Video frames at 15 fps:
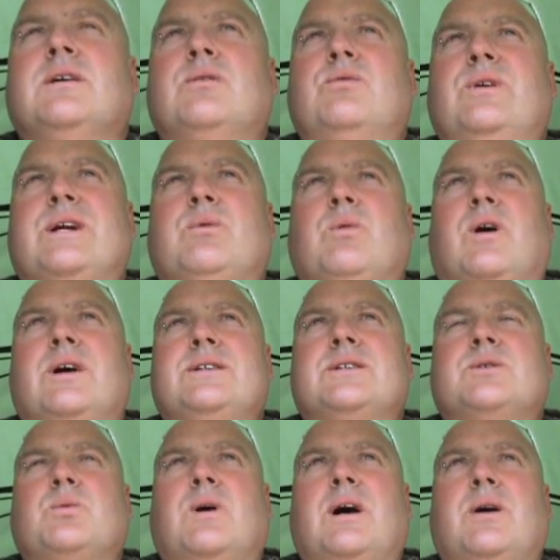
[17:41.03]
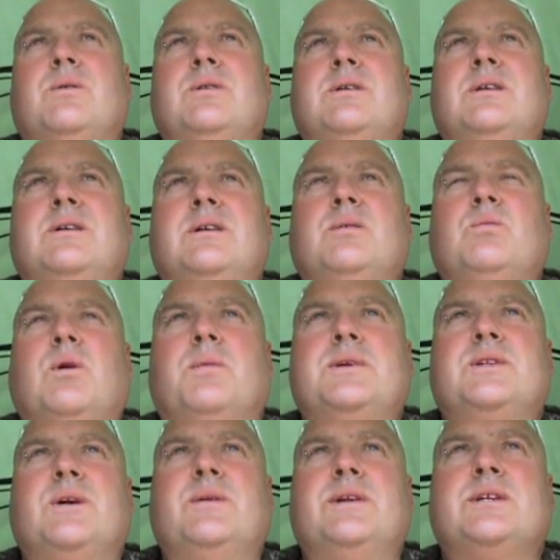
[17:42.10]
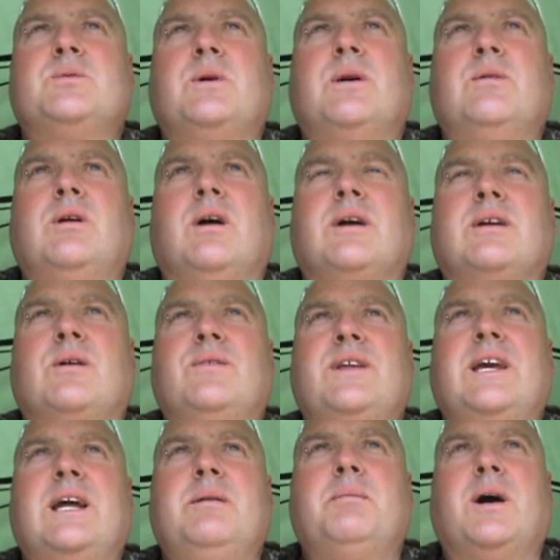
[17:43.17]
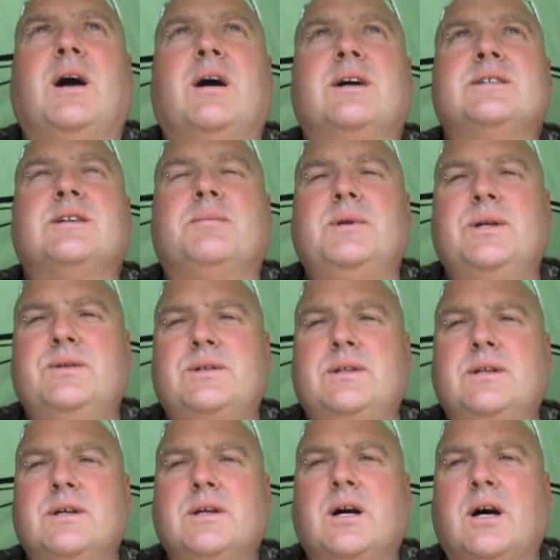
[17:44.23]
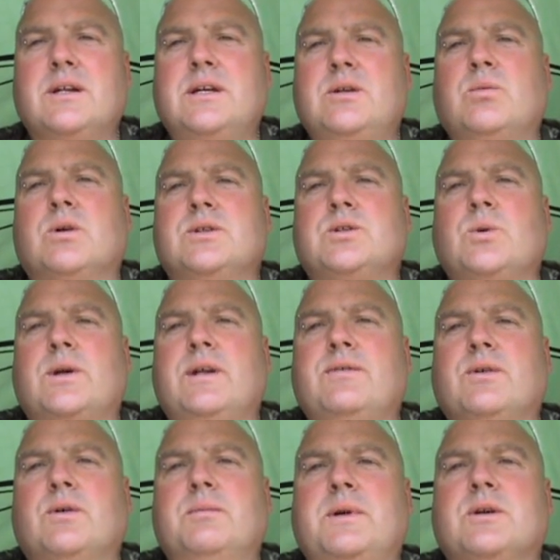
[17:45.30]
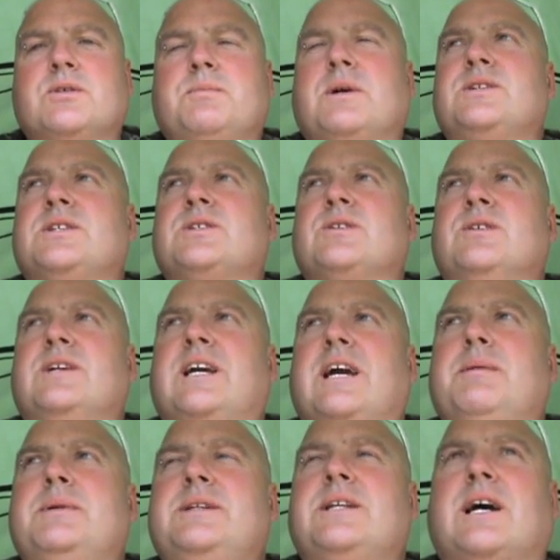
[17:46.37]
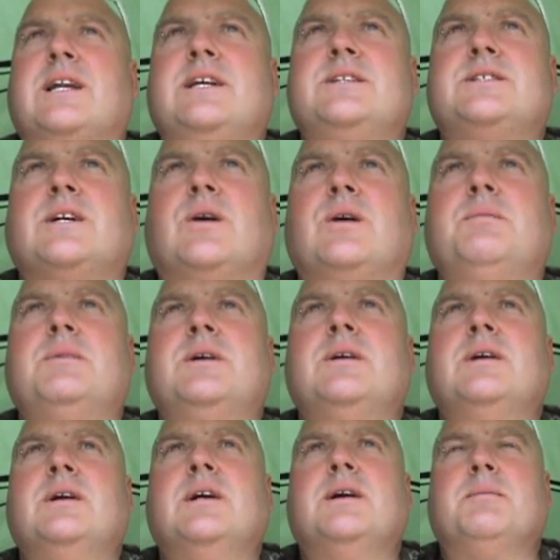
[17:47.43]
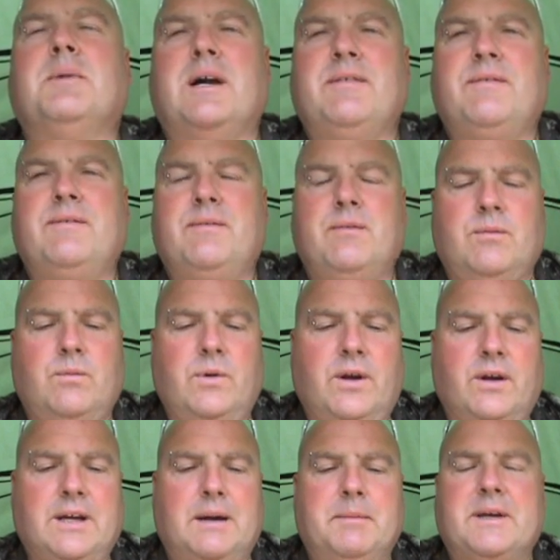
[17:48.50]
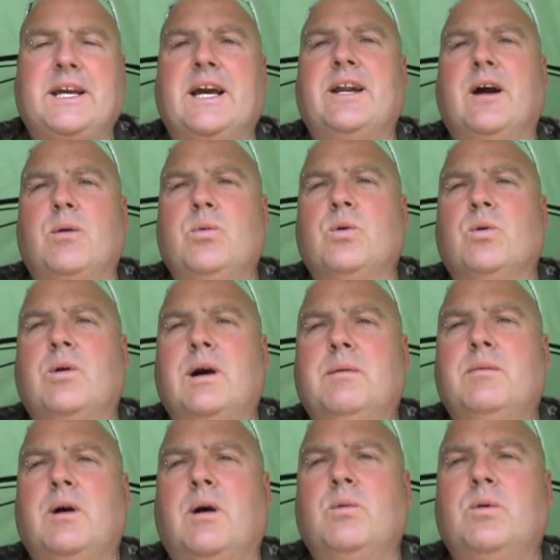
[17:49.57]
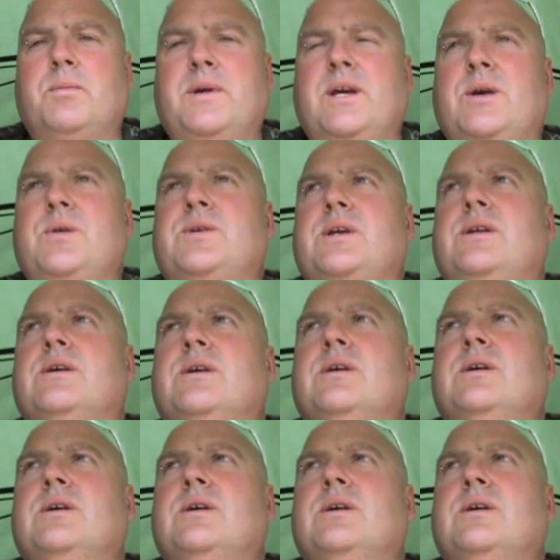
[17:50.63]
rig wise as well, what we're doing as well, like on the end parts, I did want 24 mils, but just couldn't get them done in time. But when I come again, I will be using